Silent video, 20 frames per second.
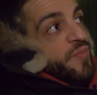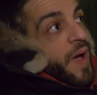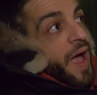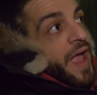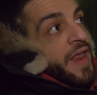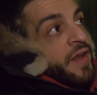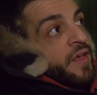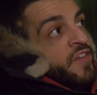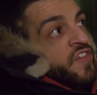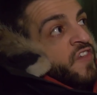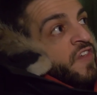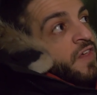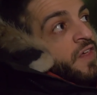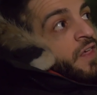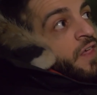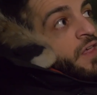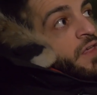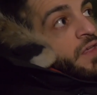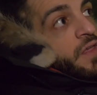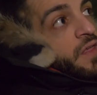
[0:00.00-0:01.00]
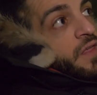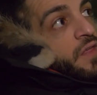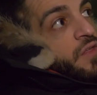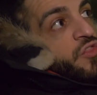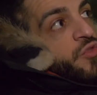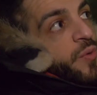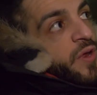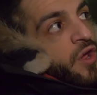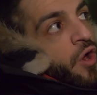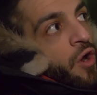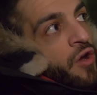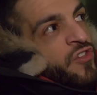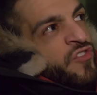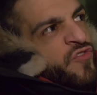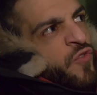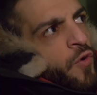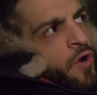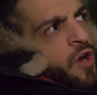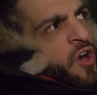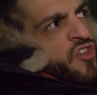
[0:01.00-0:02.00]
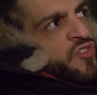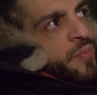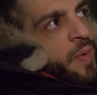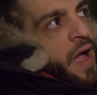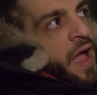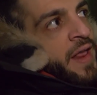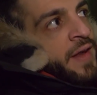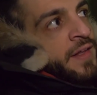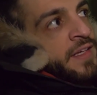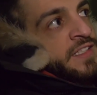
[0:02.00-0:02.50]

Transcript: behind us. Three cars, four cars behind